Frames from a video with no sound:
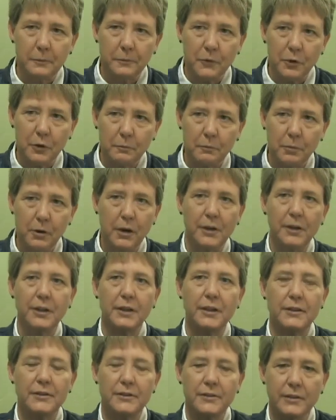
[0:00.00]
your
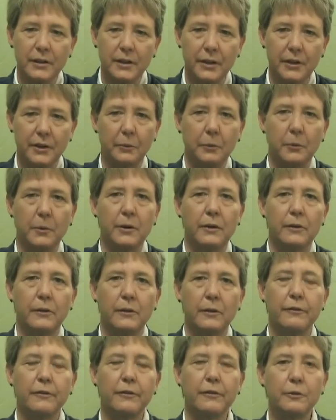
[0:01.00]
body isn't getting rid of
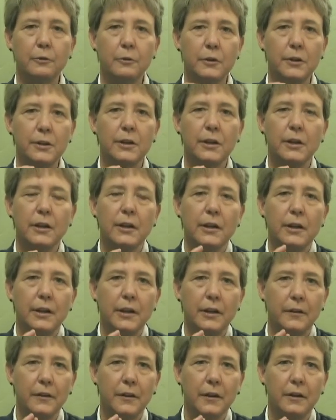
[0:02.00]
the fluid
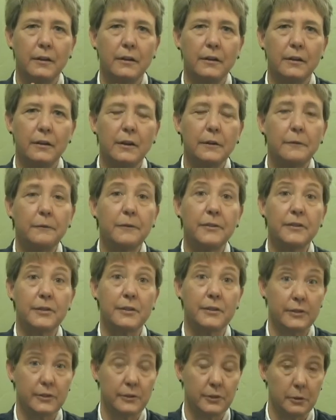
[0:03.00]
in the lymph
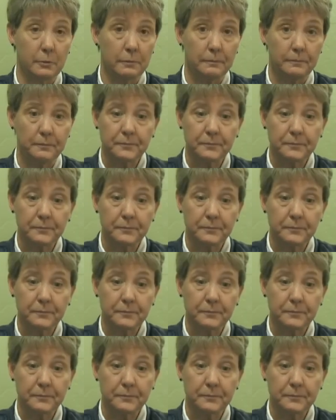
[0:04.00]
system.